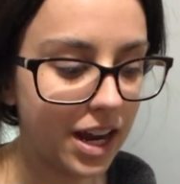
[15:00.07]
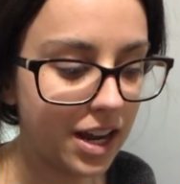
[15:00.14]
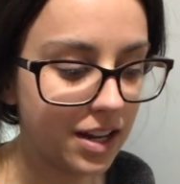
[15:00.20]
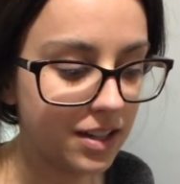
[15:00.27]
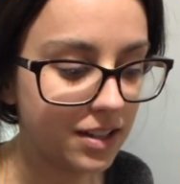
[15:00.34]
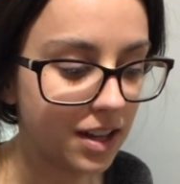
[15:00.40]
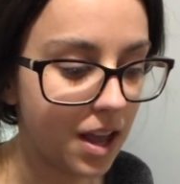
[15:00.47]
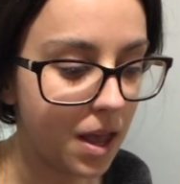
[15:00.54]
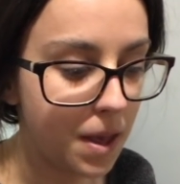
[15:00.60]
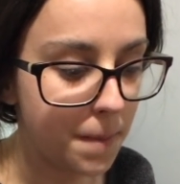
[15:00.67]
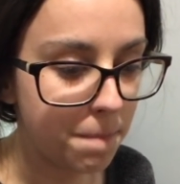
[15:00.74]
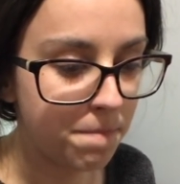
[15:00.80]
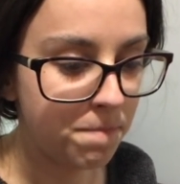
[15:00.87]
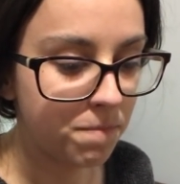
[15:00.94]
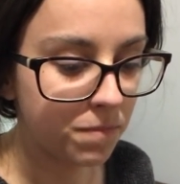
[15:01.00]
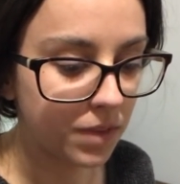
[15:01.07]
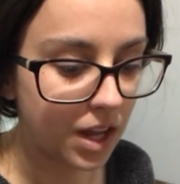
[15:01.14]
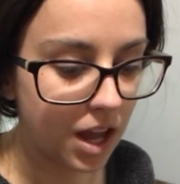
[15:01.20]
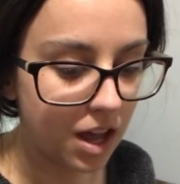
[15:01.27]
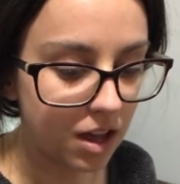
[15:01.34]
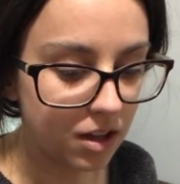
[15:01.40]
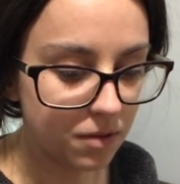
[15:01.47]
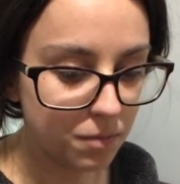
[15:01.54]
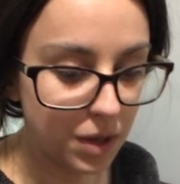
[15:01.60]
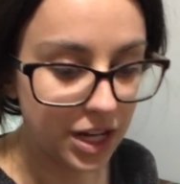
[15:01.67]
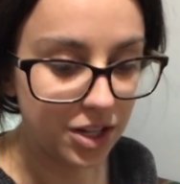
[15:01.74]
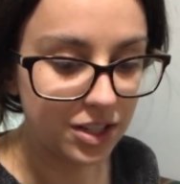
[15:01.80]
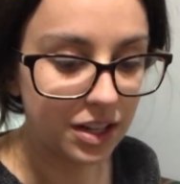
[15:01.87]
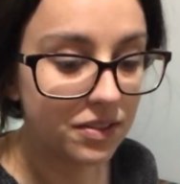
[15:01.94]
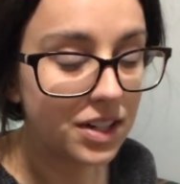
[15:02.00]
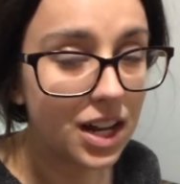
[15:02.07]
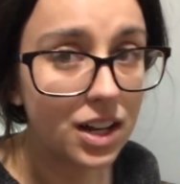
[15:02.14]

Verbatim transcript: and um, I just haven't